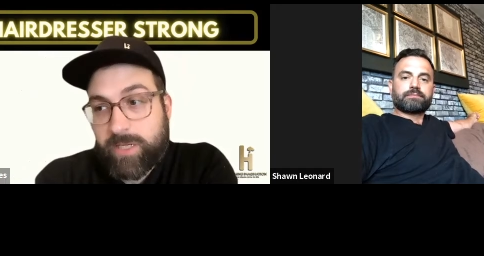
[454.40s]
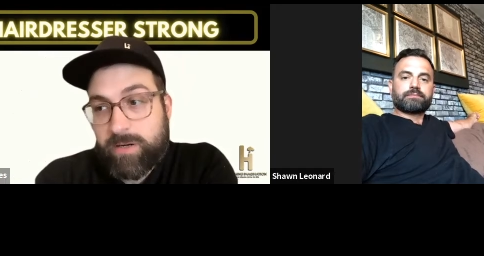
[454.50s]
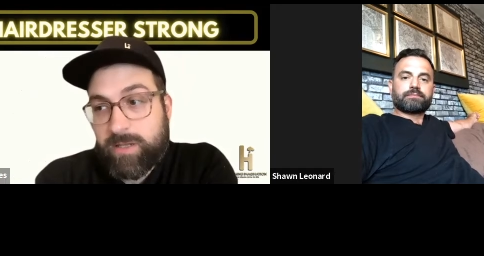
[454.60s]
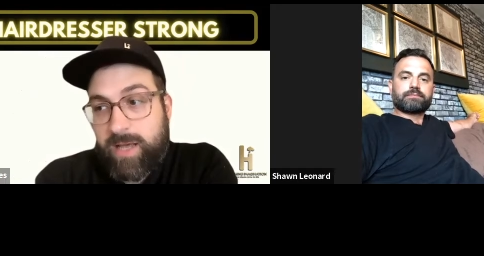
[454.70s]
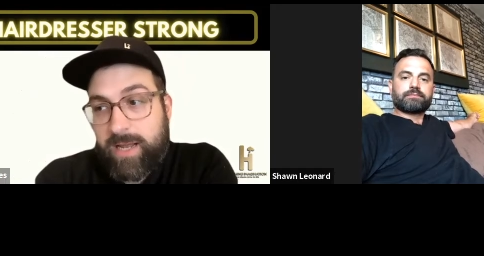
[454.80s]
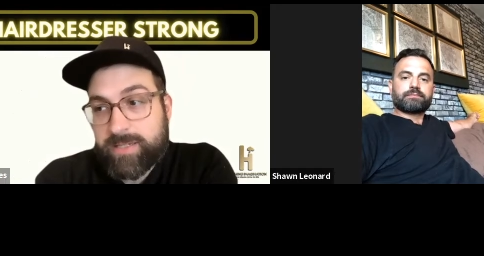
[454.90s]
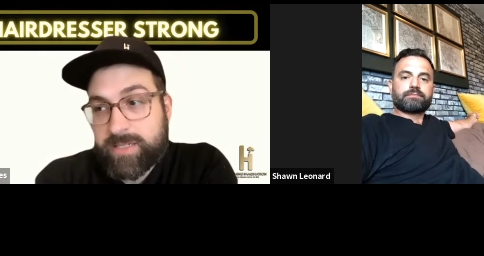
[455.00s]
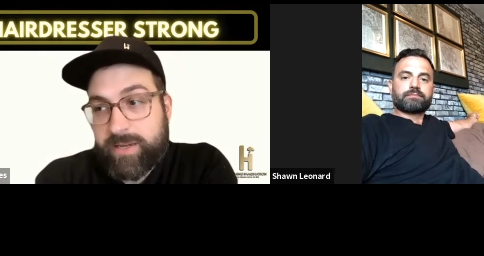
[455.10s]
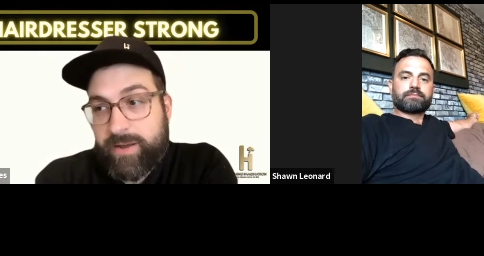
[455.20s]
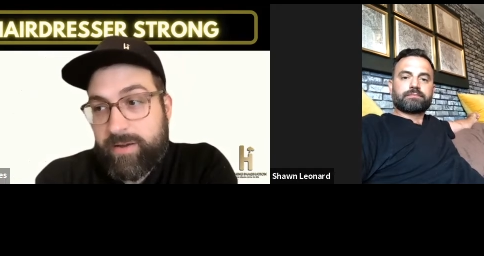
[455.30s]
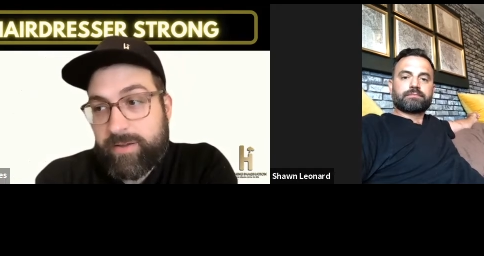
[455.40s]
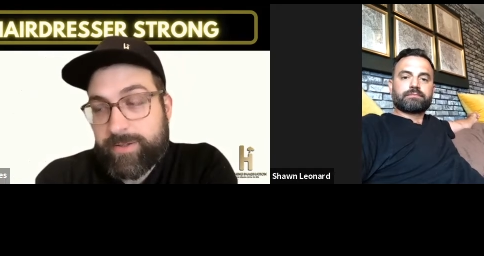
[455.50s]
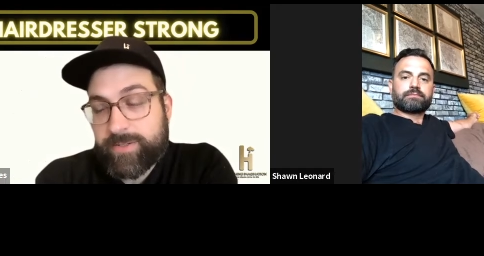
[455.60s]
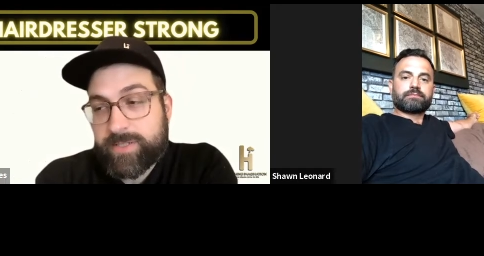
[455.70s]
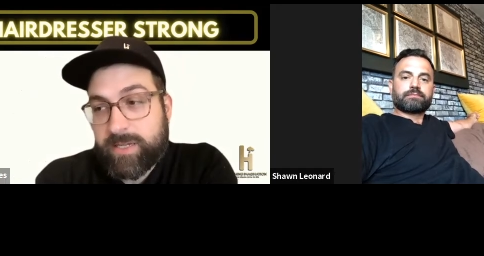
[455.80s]
Speaker 1: in a lot of
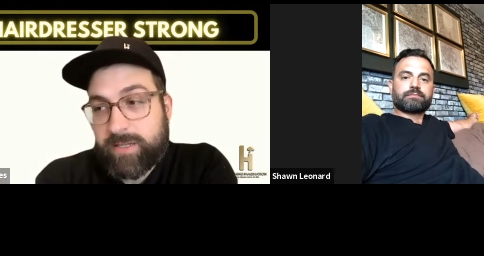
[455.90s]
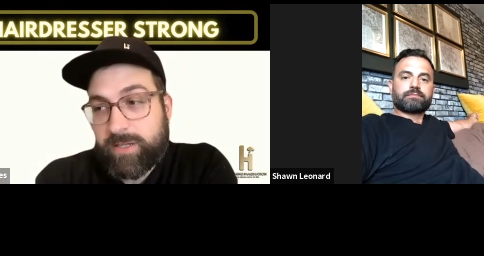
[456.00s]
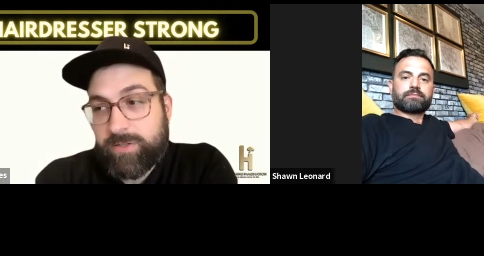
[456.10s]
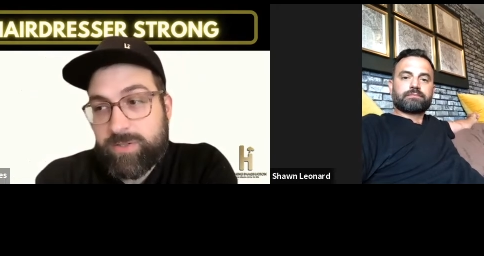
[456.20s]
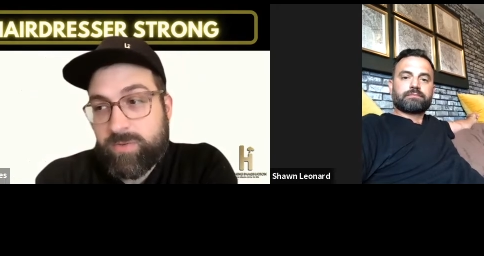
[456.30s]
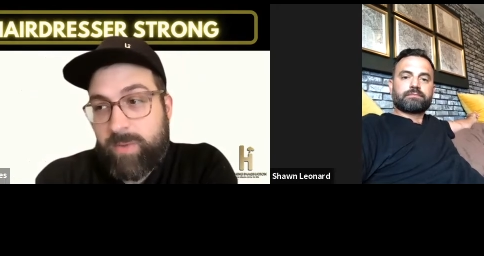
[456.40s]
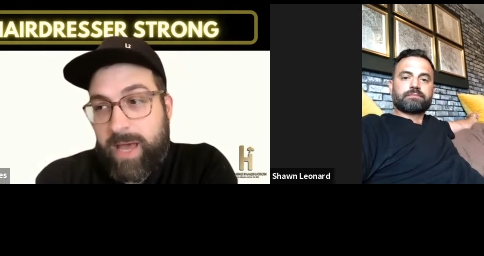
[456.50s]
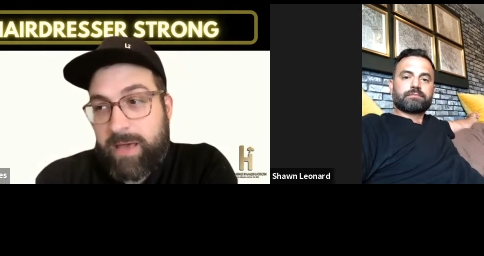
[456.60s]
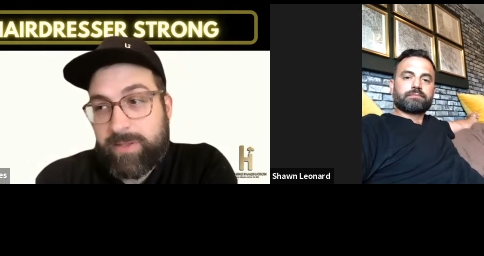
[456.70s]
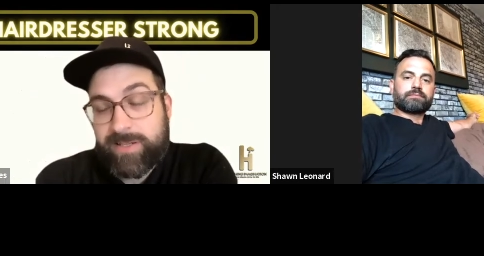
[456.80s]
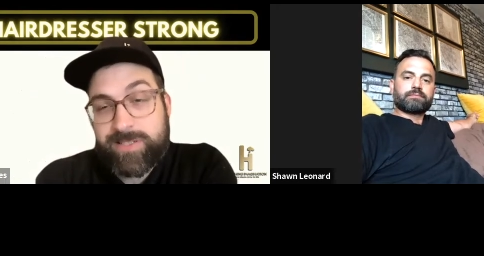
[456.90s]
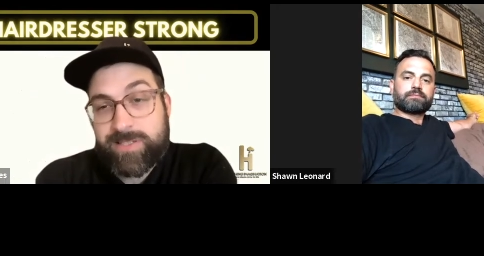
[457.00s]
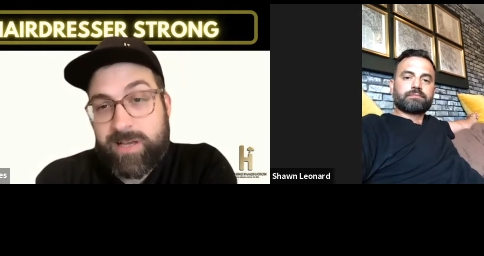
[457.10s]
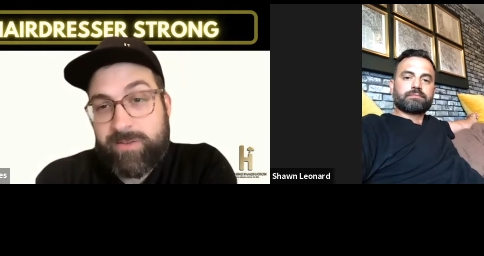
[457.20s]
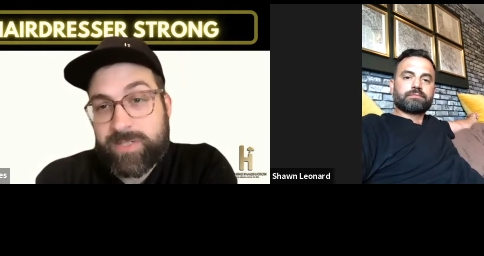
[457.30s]
scenarios, uh, you do the math, and it's
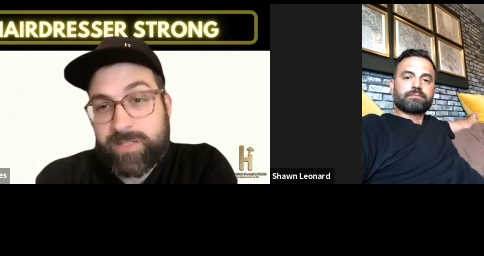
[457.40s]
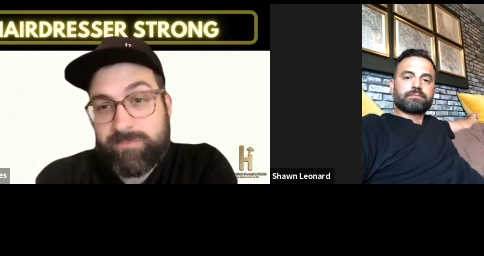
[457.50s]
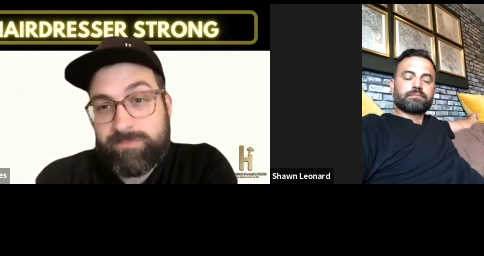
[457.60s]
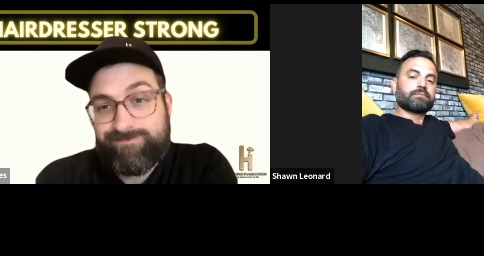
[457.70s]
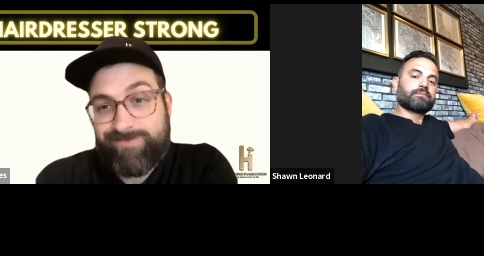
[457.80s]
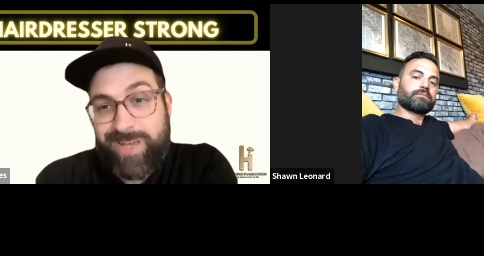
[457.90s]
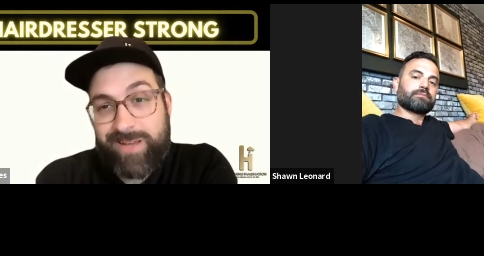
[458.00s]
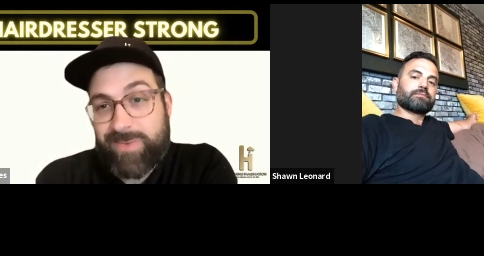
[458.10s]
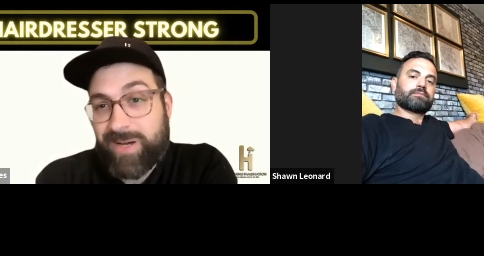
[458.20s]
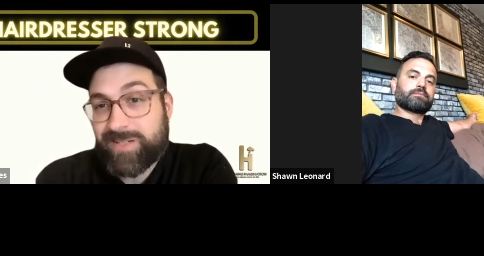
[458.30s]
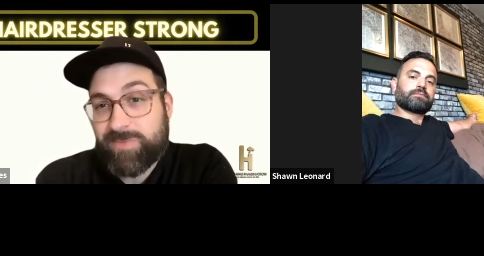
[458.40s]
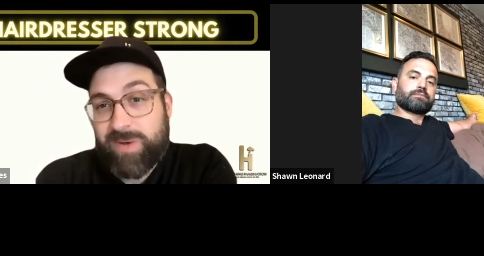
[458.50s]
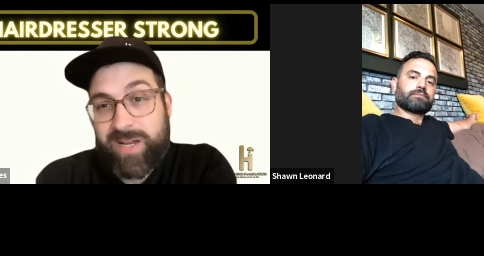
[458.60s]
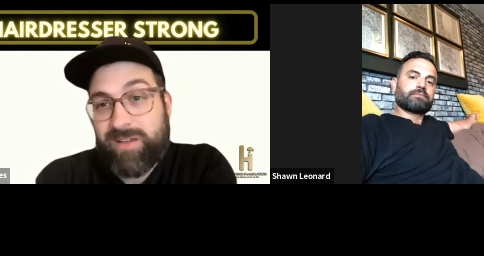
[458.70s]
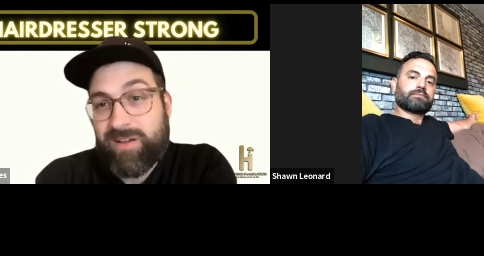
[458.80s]
tough to make much
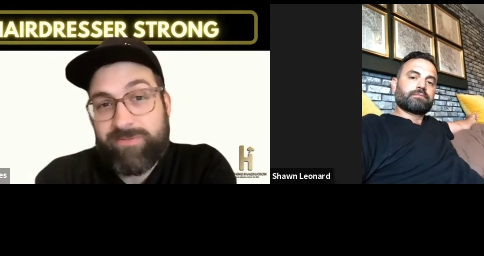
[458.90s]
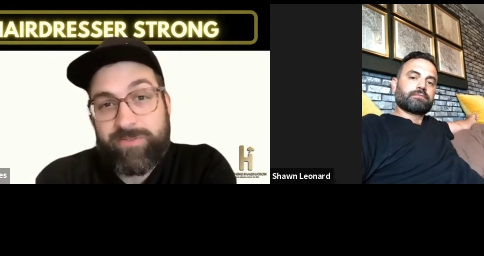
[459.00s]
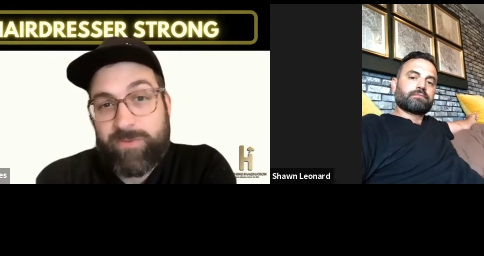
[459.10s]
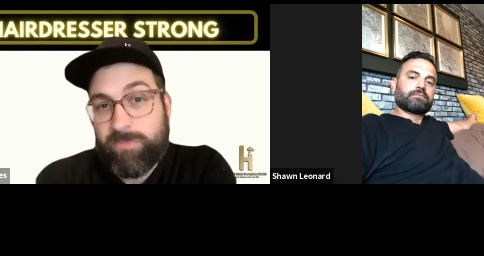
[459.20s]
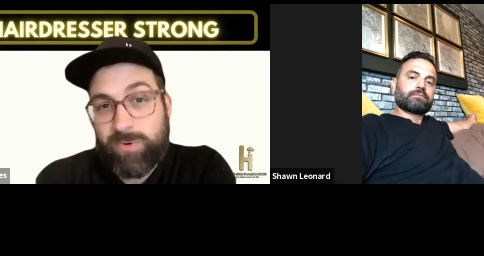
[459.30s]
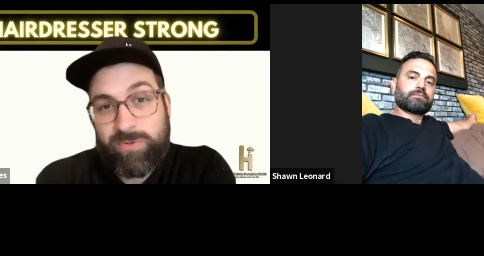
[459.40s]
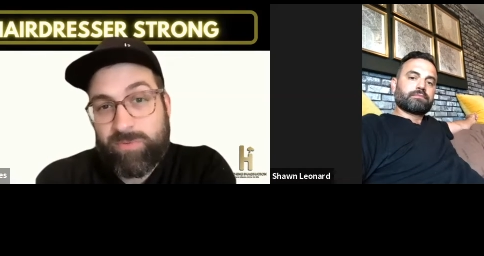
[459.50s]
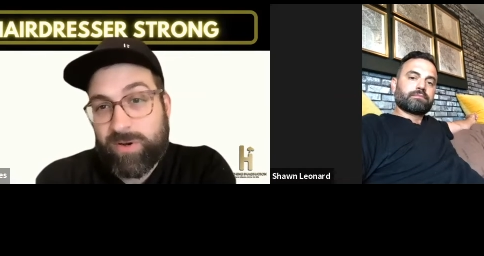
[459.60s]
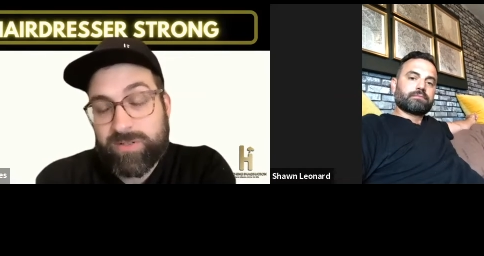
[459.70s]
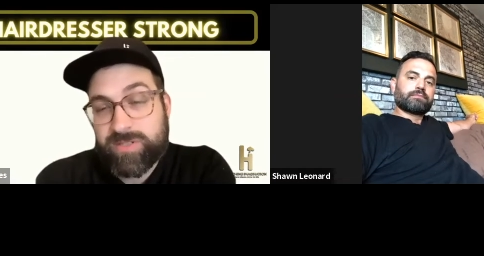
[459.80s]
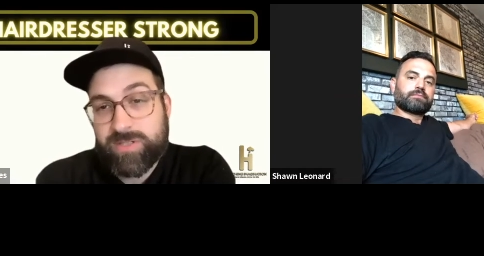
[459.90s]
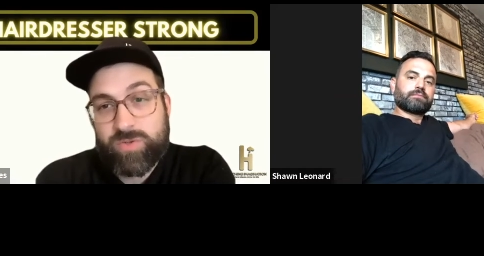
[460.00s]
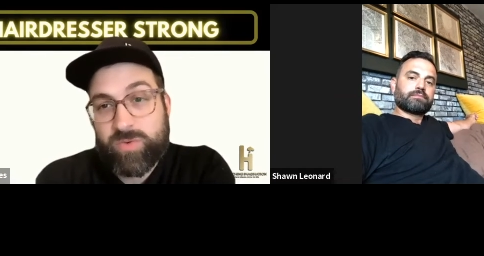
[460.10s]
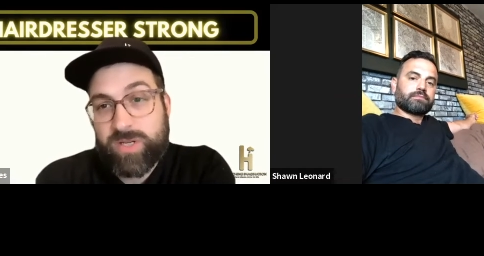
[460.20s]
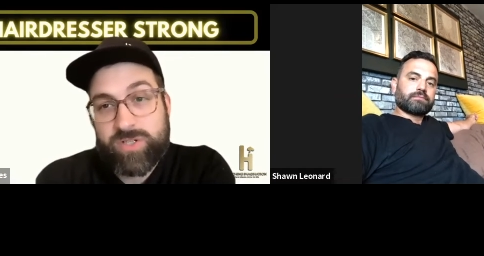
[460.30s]
money off of a booth rental
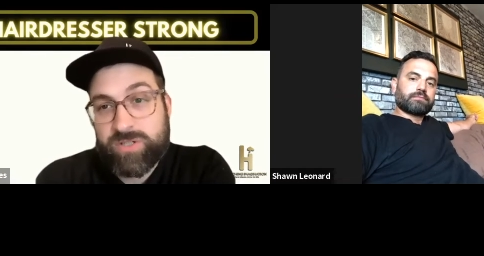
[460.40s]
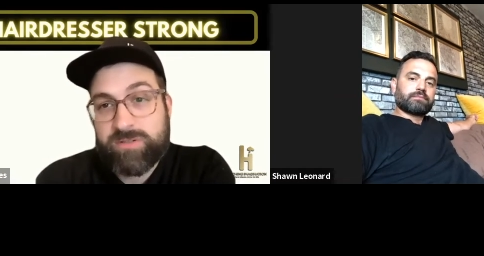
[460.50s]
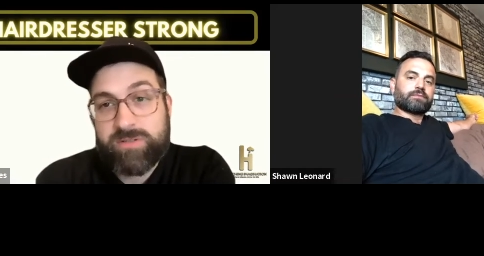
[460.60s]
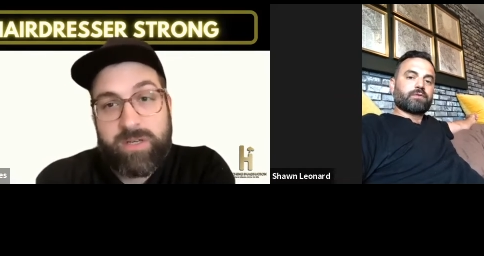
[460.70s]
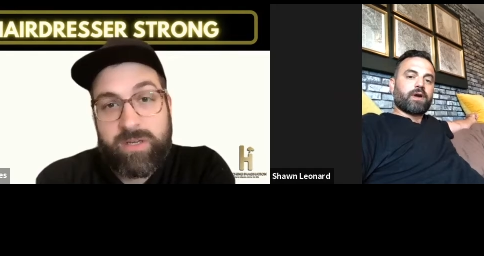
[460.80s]
situation.